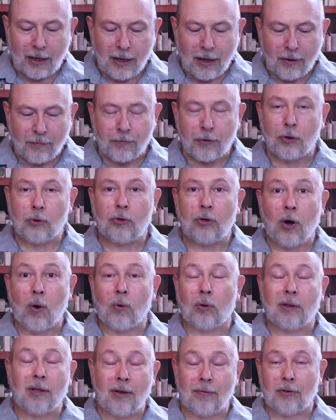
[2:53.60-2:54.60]
If you
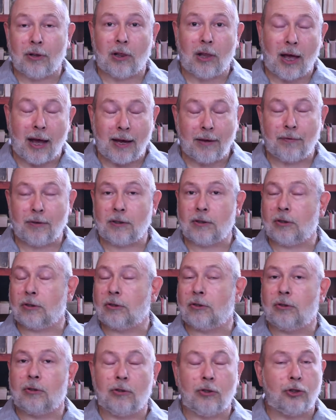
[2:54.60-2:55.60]
don't live a life, he
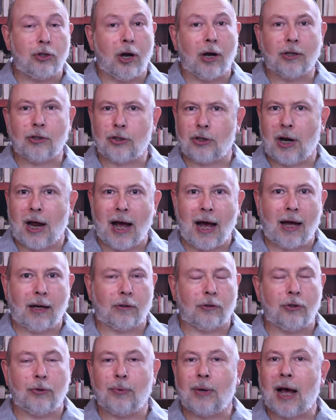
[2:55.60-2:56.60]
says, judge
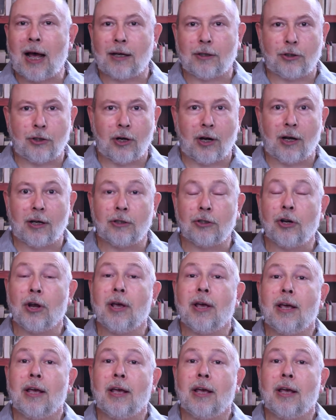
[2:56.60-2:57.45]
not, do not judge.